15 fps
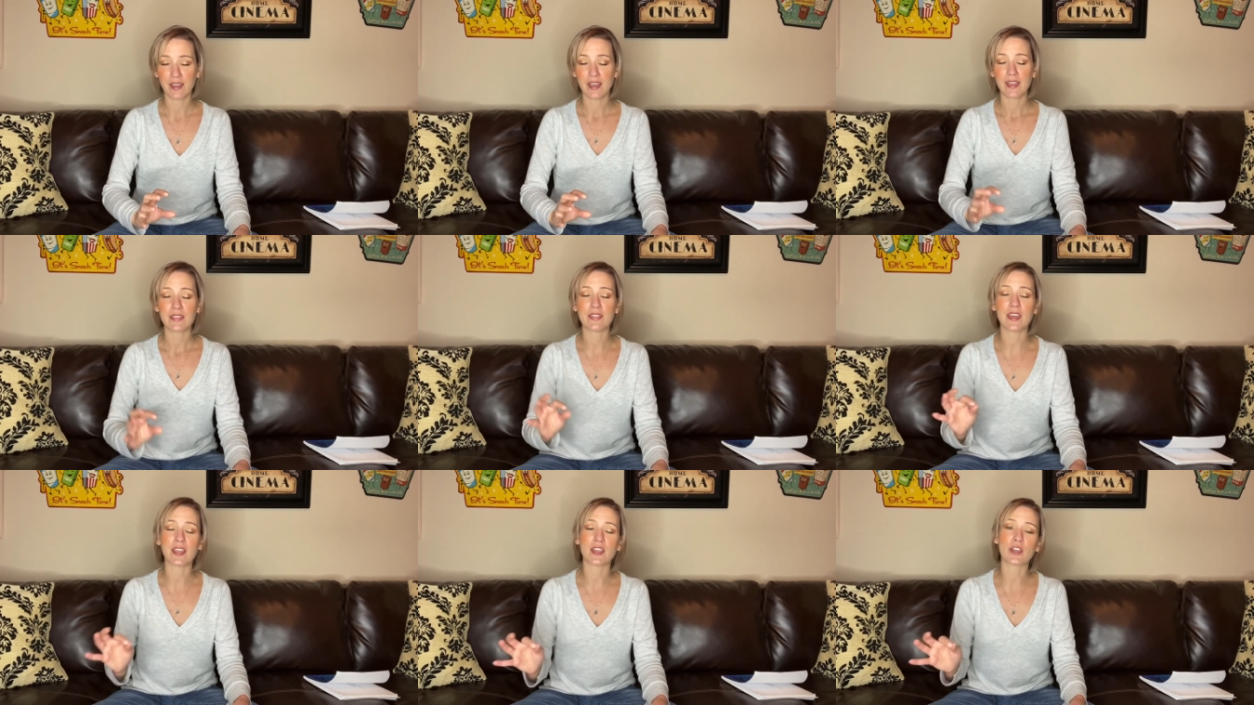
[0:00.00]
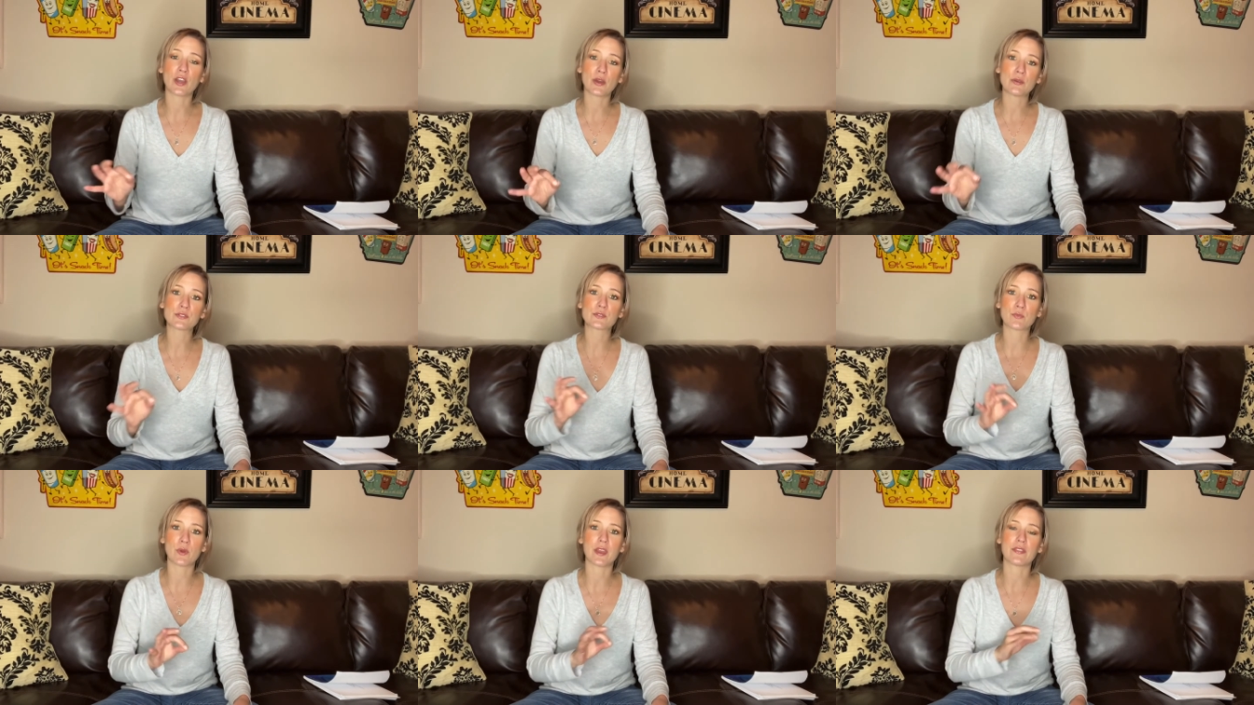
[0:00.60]
that
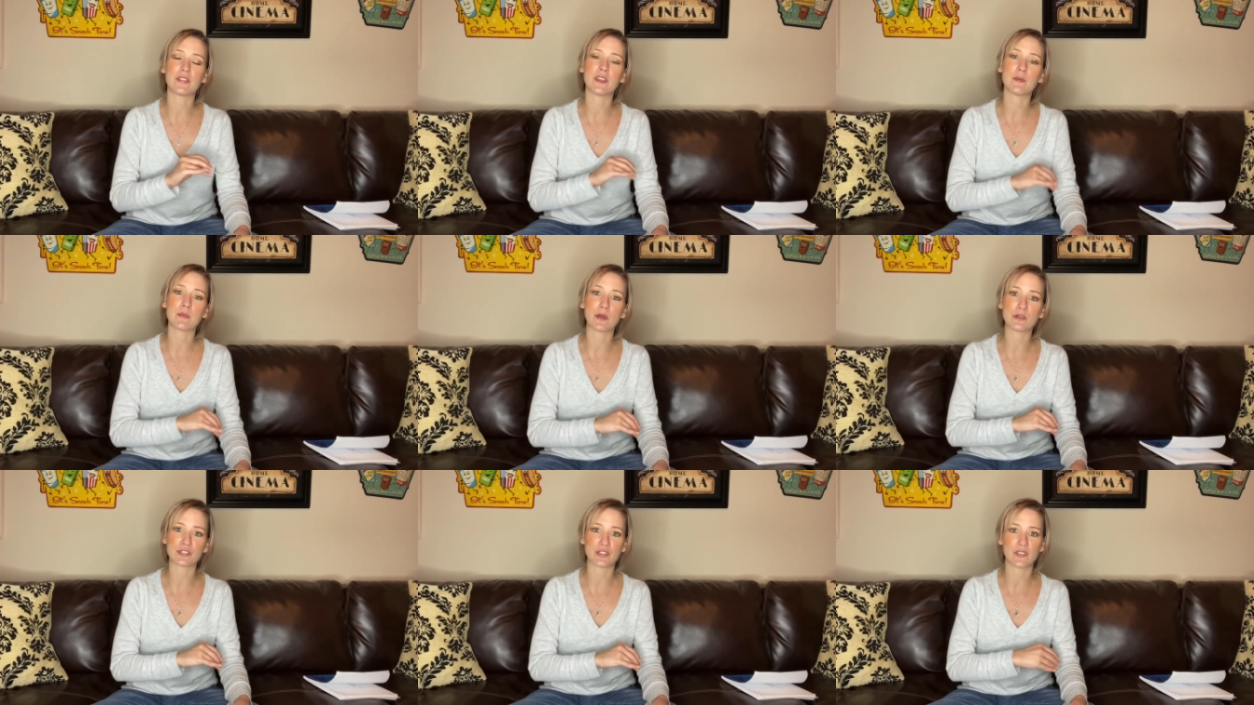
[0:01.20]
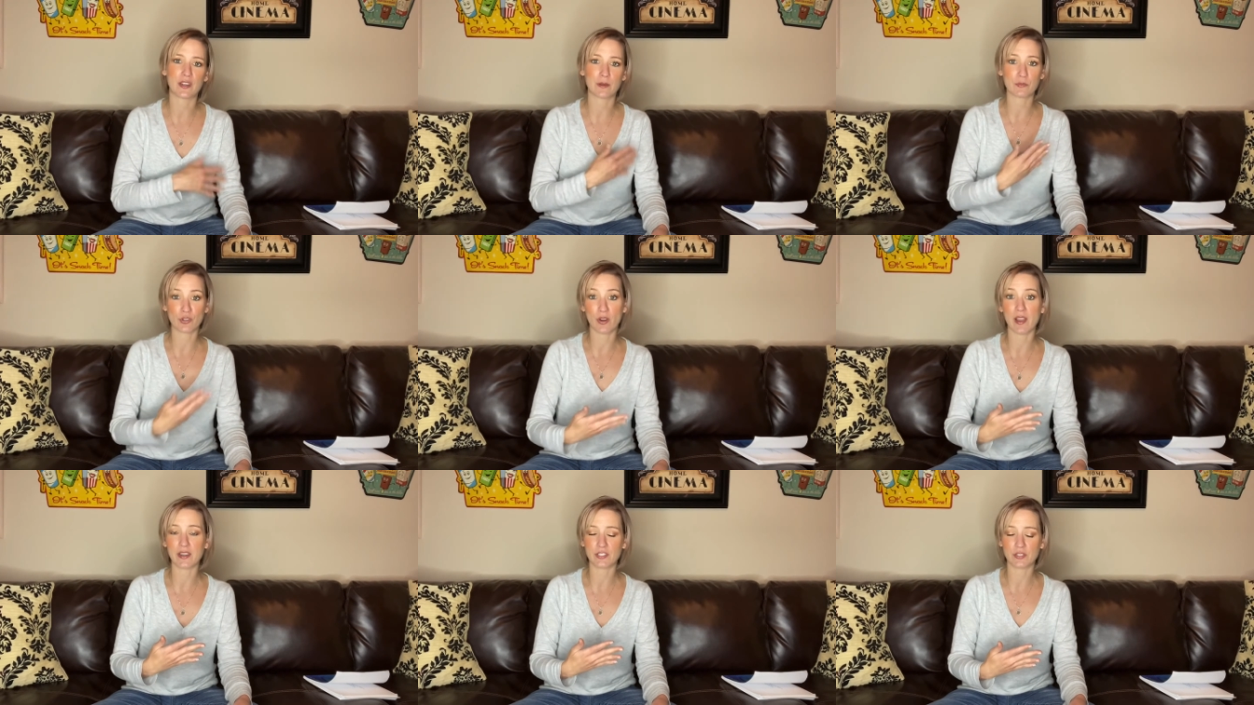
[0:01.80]
goes with the emotion that I'm
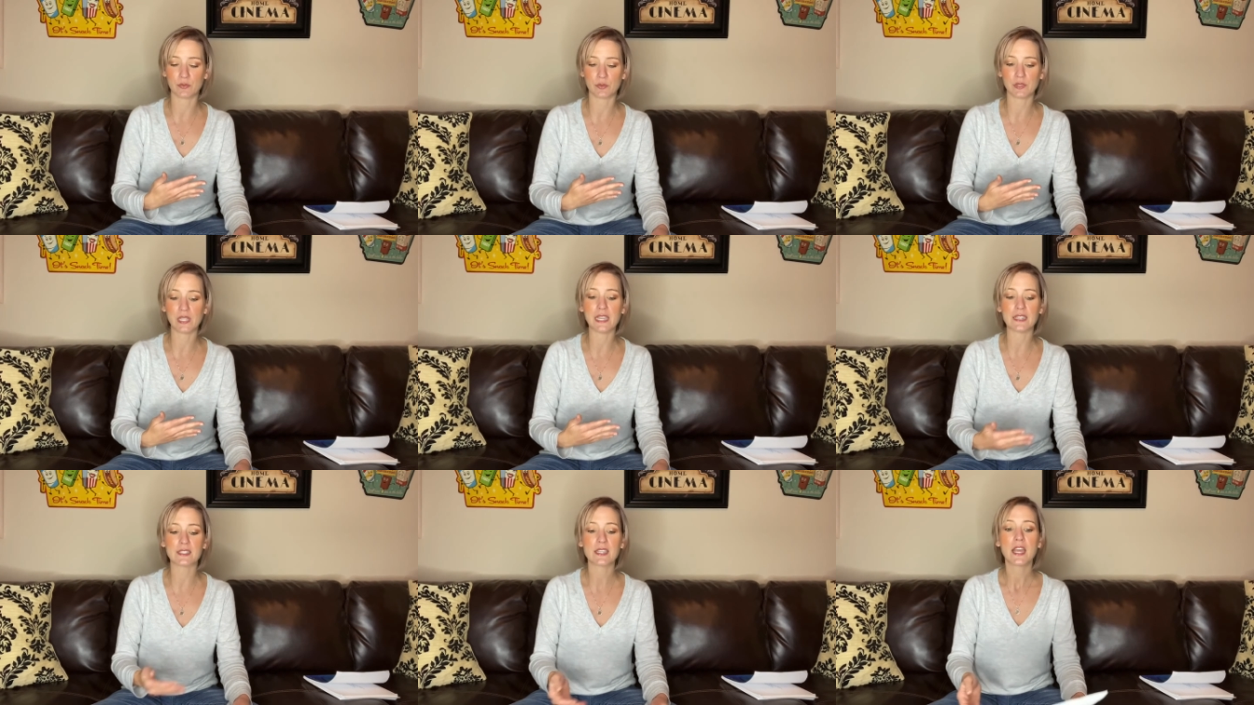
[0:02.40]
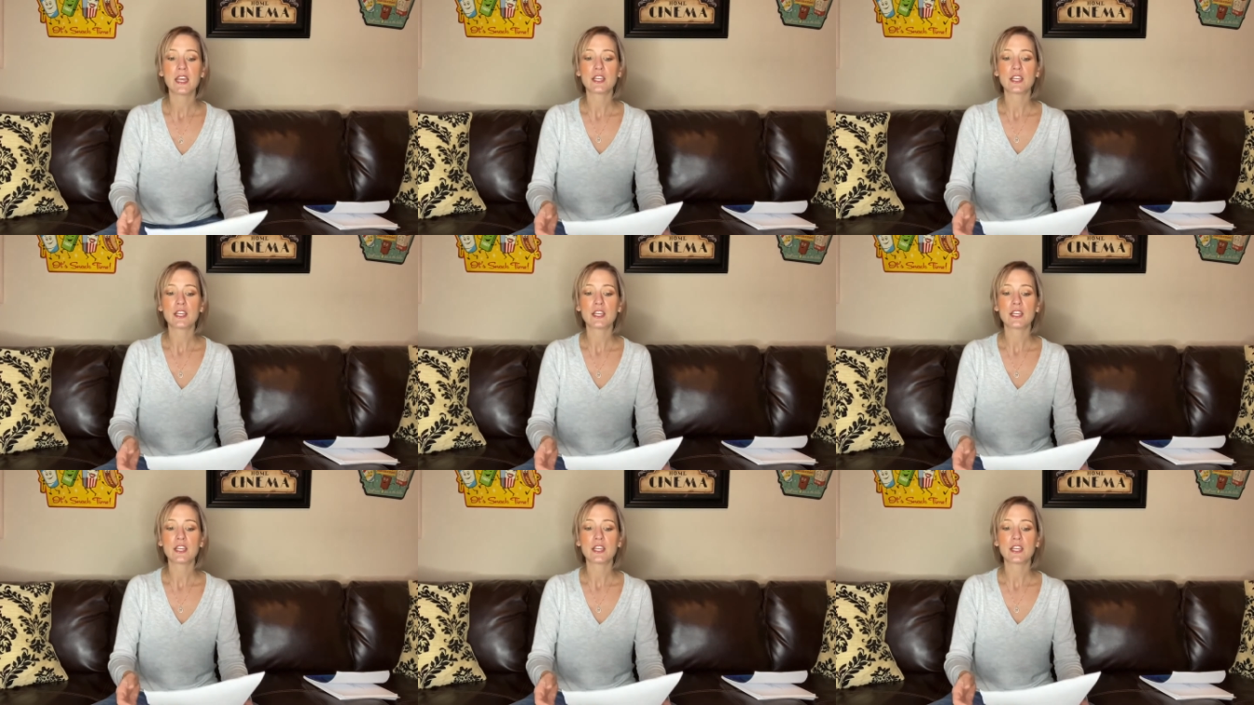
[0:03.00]
trying to release.